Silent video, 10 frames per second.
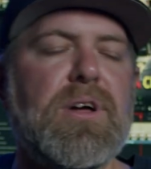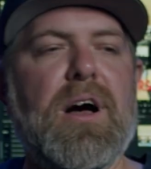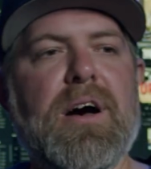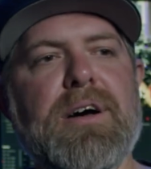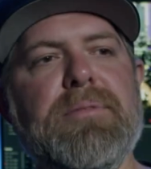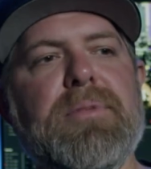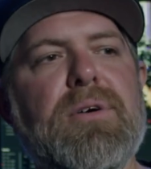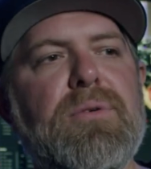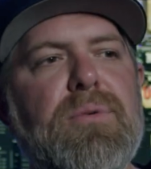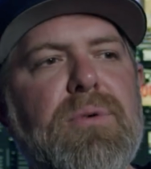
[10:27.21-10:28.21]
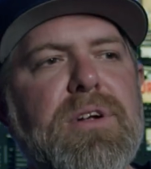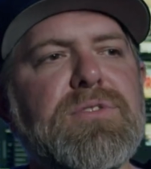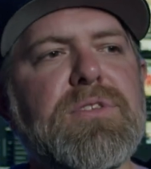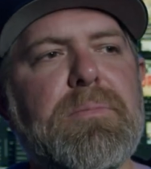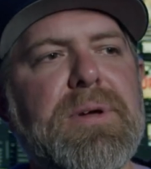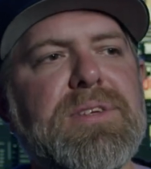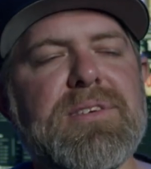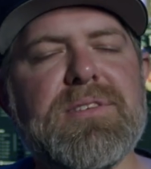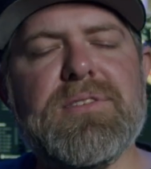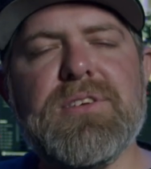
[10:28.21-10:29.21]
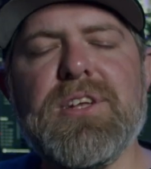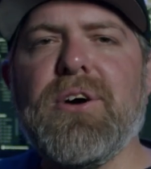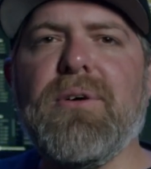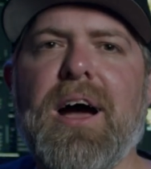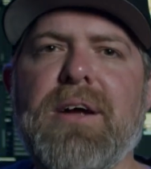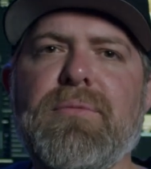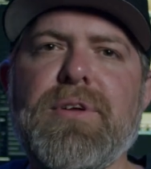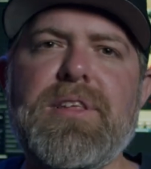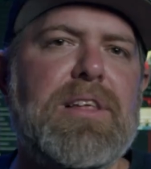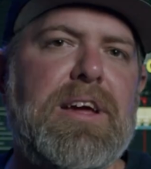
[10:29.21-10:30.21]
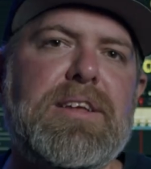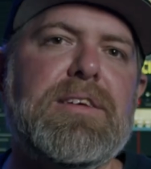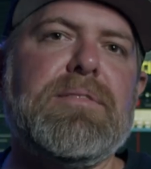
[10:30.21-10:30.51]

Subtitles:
What else with the PYXIS? You know, I really liked it.